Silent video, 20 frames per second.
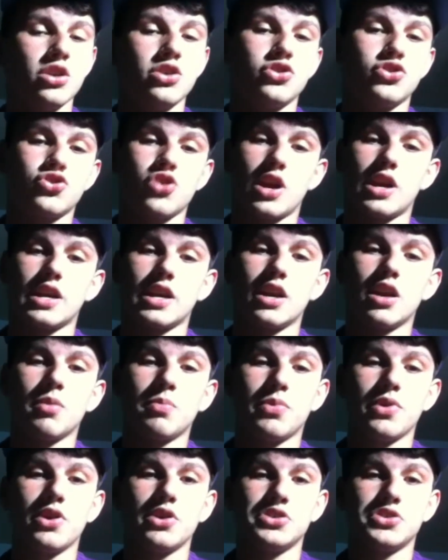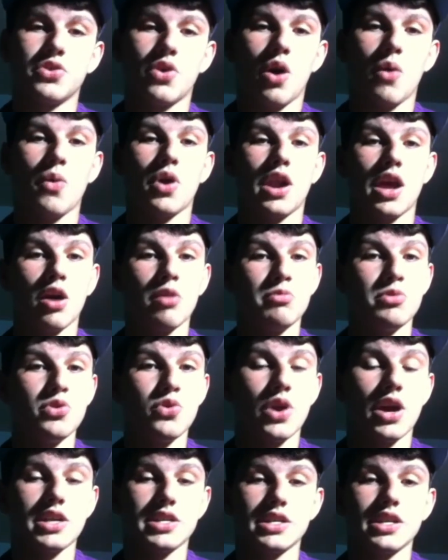just trying to get up there. So I want to help
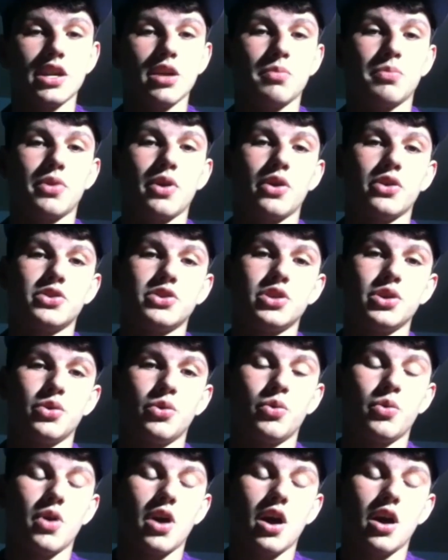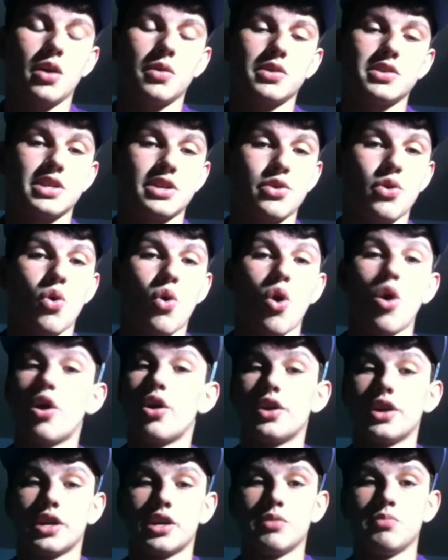you guys get up there too, because I know how
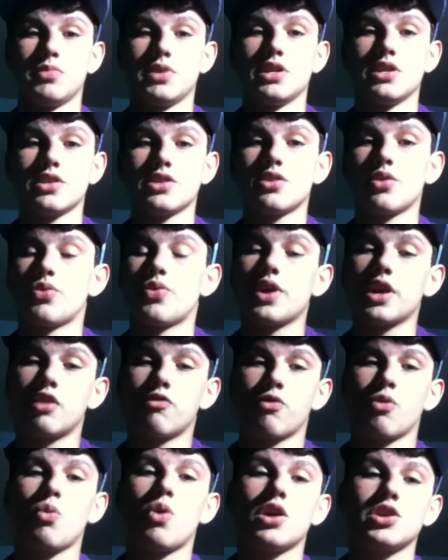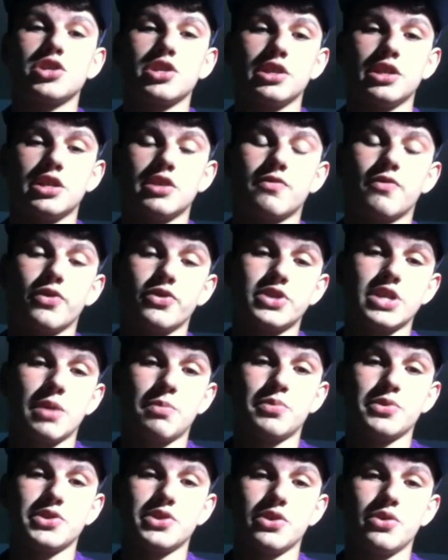hard it can be. So thank you for watching this first
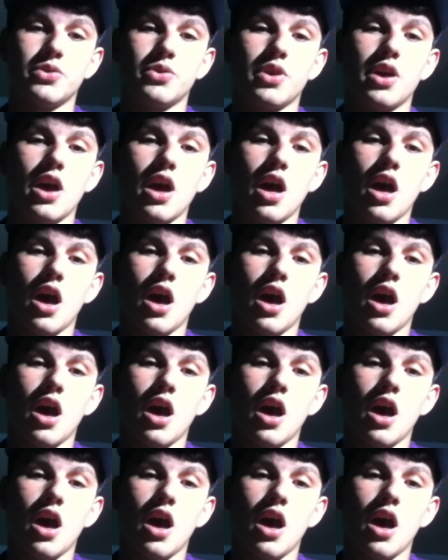episode